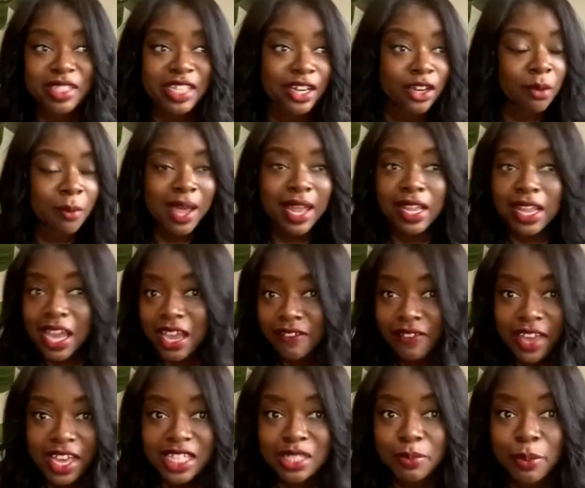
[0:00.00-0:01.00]
I know my life
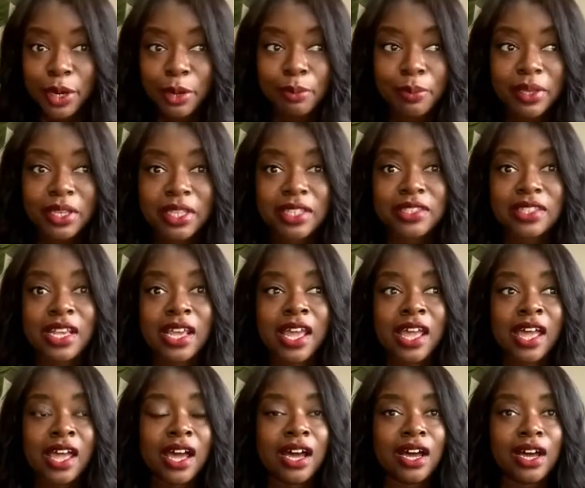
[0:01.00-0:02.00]
has purpose.
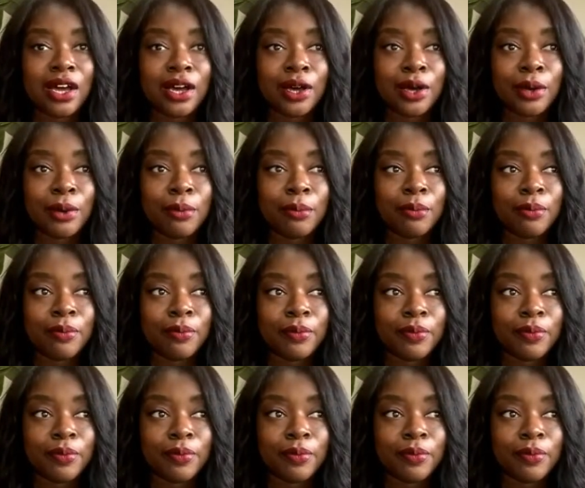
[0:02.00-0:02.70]
Um,